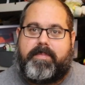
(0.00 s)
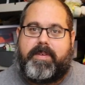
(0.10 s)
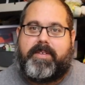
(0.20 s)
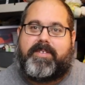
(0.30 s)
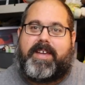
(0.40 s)

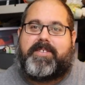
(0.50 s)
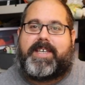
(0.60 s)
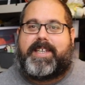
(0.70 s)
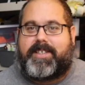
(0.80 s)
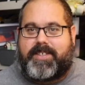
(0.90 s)
it sounds
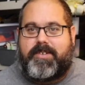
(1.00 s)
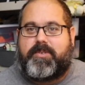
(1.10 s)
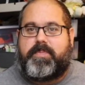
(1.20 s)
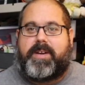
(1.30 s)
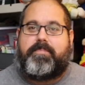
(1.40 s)
like an
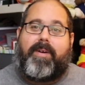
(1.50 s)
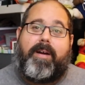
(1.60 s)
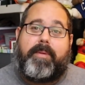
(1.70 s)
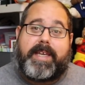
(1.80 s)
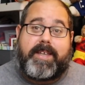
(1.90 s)
excuse, but it
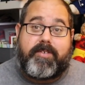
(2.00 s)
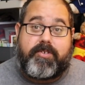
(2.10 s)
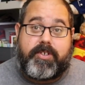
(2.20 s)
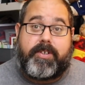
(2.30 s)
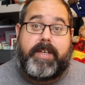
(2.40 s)
probably is
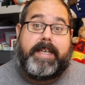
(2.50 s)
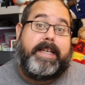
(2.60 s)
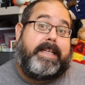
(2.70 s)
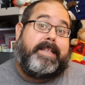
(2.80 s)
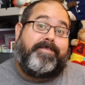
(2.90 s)
true
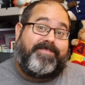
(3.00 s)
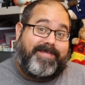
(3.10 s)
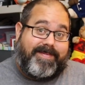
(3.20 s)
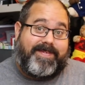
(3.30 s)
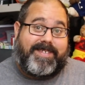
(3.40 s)

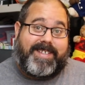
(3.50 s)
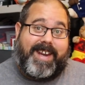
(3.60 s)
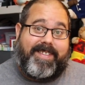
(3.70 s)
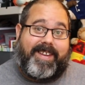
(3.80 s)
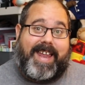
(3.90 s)
it's
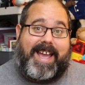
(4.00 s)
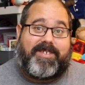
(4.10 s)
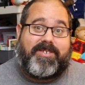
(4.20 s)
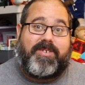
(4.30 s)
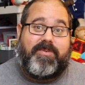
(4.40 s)
kind of the
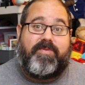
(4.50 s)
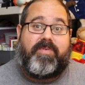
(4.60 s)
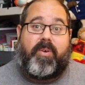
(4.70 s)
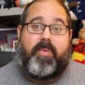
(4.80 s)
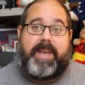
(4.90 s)
last two
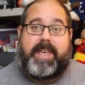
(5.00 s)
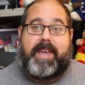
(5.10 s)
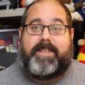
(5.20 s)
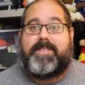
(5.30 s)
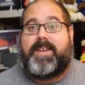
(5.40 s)
full
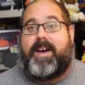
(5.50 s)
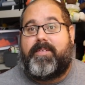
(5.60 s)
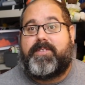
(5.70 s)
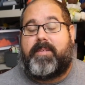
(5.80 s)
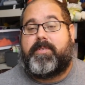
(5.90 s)
weekends
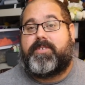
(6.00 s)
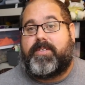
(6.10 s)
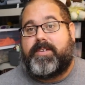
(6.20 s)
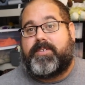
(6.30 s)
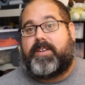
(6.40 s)
of summer. So
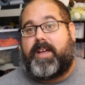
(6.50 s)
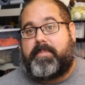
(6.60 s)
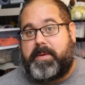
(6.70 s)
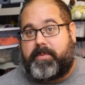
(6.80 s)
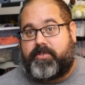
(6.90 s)
there's a lot
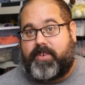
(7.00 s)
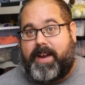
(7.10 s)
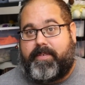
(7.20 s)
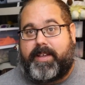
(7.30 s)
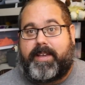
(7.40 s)
of people
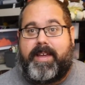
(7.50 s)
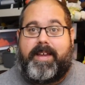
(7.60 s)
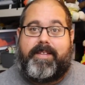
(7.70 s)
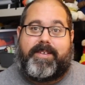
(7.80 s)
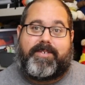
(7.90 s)
traveling.
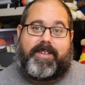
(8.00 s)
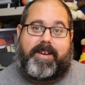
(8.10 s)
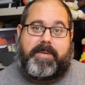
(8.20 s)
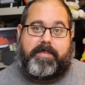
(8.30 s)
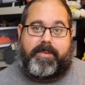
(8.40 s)
There's a
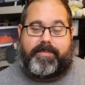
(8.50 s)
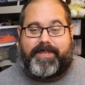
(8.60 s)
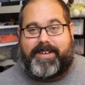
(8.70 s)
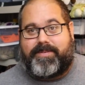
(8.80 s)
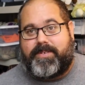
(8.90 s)
lot of people,
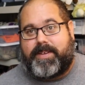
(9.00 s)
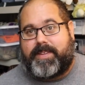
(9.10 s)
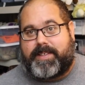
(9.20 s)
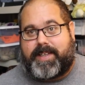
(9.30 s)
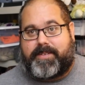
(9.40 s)
you know, doing
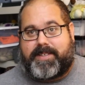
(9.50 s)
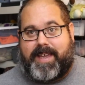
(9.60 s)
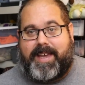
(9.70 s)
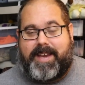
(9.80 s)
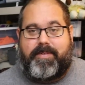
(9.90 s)
things
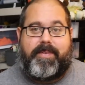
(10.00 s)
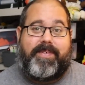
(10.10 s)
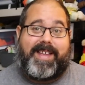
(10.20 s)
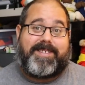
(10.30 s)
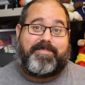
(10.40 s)
outside.
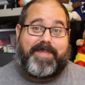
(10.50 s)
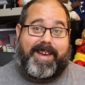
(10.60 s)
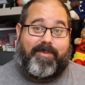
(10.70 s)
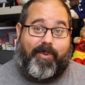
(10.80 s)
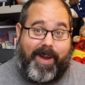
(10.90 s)
We've had some
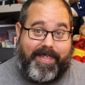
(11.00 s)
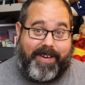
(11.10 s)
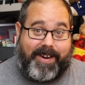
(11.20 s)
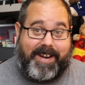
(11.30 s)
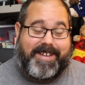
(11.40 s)
bad
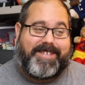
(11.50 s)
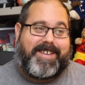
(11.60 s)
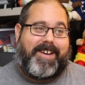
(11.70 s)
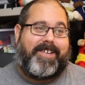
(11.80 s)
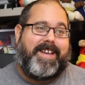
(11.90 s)
weather.
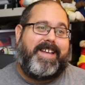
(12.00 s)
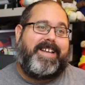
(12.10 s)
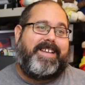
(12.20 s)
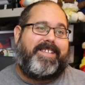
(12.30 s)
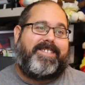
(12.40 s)
So
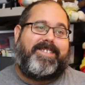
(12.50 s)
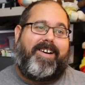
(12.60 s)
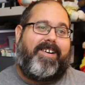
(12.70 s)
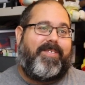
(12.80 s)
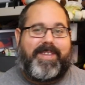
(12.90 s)

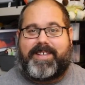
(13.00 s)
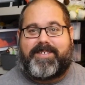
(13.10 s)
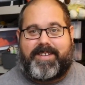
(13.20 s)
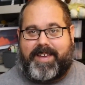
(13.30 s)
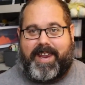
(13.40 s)
all
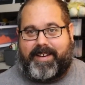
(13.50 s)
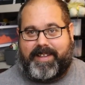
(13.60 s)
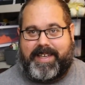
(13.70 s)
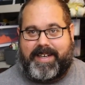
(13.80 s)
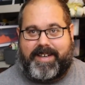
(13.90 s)
things could kind of
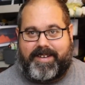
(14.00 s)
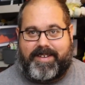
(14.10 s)
lead into